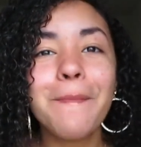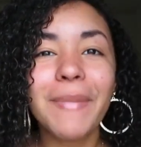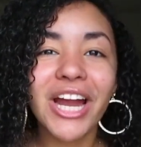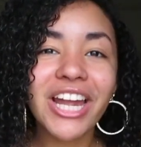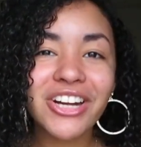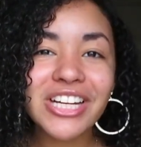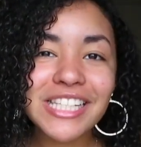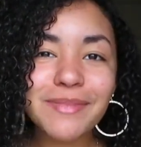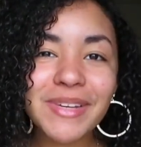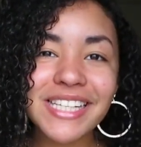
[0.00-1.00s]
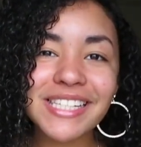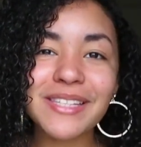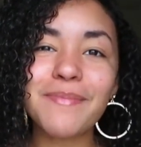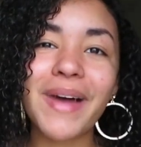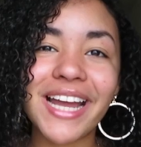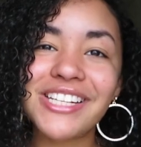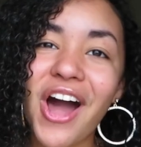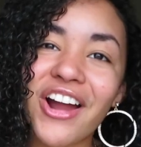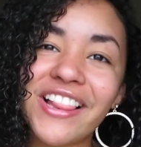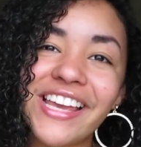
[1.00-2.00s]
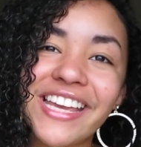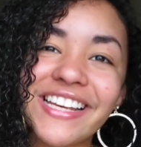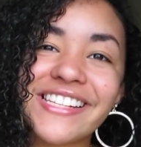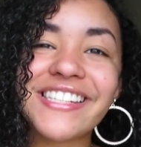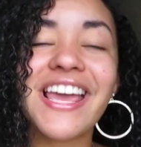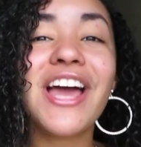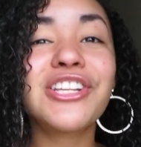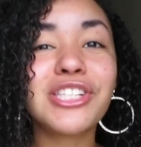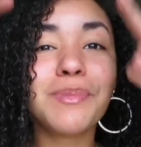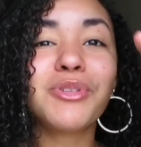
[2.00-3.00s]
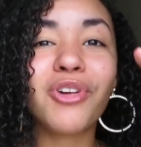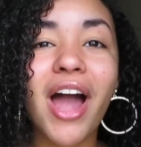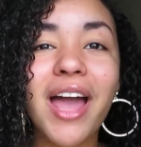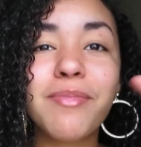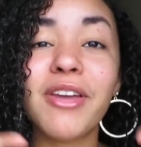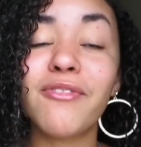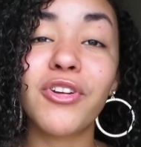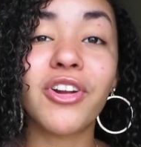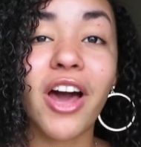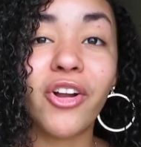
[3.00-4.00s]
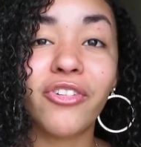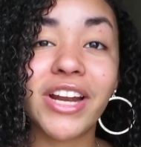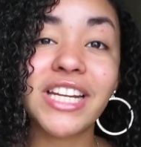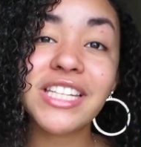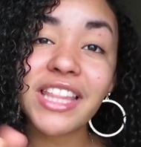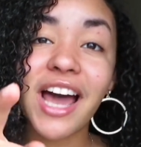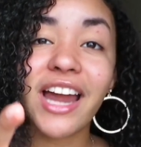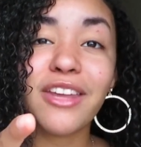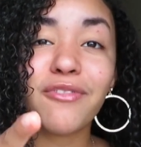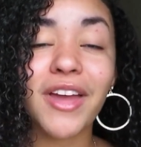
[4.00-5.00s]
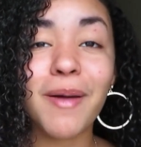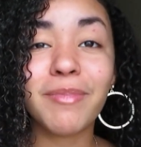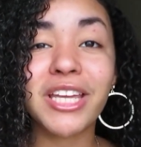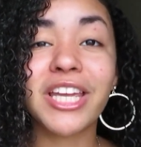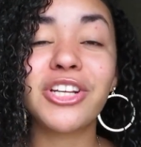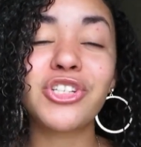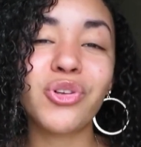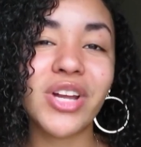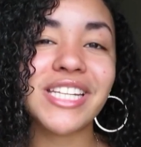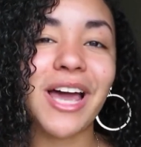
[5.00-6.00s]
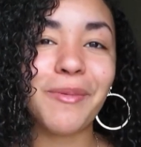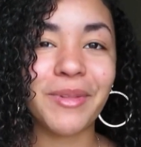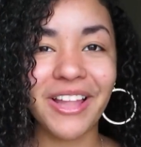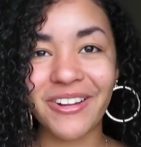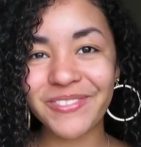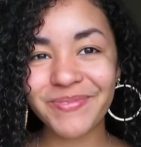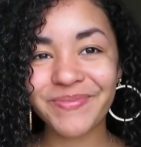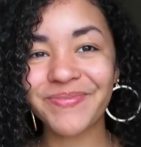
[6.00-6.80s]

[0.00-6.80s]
Merry Christmas, my darlings. Subscribe if you're not already to the Honey Family. Join down below